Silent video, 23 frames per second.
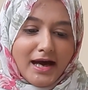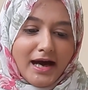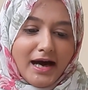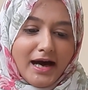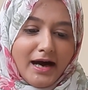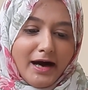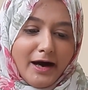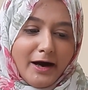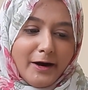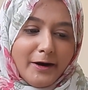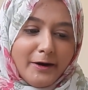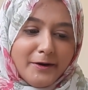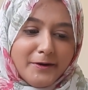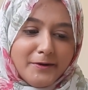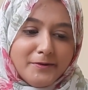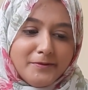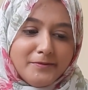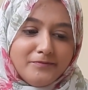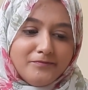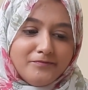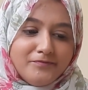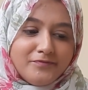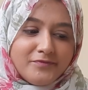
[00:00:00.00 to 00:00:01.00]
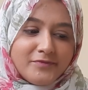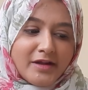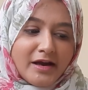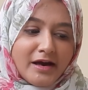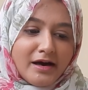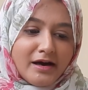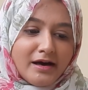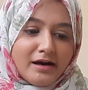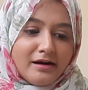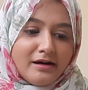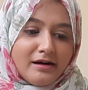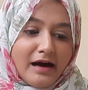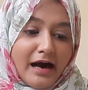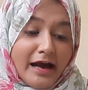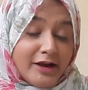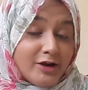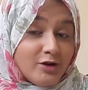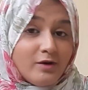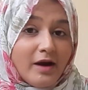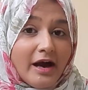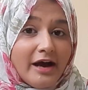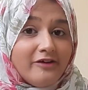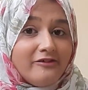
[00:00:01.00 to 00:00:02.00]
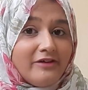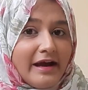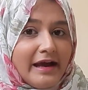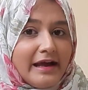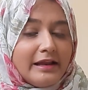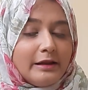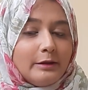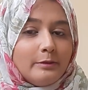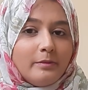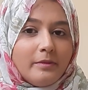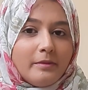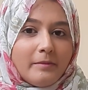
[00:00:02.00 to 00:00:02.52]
I do have help.